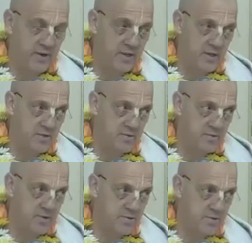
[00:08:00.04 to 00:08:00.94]
nature of
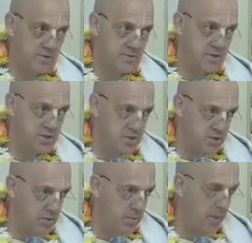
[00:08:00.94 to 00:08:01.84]
devotional service. It's
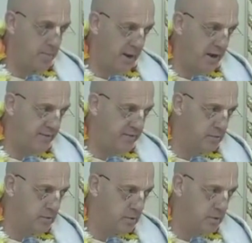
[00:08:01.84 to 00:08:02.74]
so
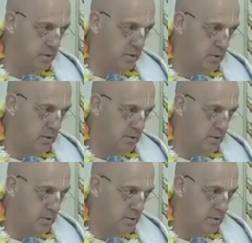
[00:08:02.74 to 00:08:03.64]
powerful.
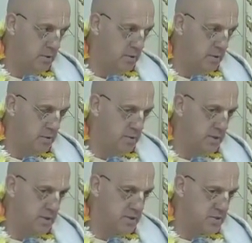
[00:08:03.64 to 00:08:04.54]

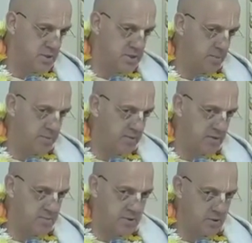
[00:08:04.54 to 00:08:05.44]
It's not something of
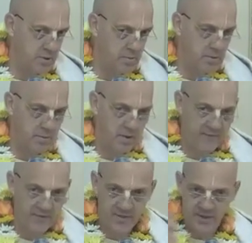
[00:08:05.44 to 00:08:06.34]
this material world. We
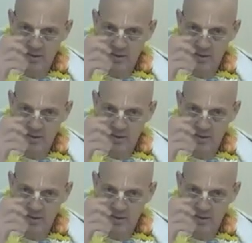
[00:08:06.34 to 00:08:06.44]
often think,